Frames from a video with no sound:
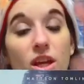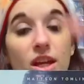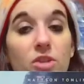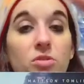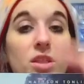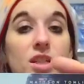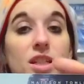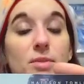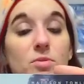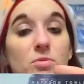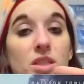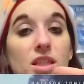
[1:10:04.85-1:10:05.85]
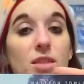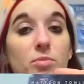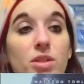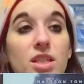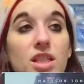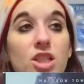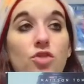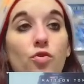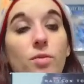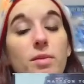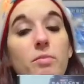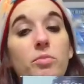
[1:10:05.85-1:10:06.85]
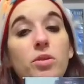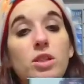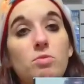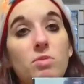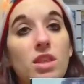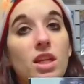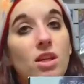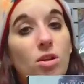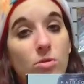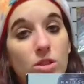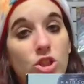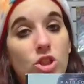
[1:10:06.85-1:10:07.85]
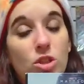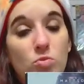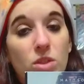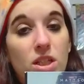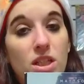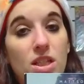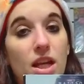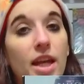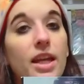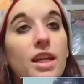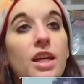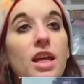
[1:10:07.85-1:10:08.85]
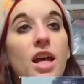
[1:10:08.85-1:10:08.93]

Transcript: I know a lot of times when we see the prestige format books, we think, oh, it's just one and done,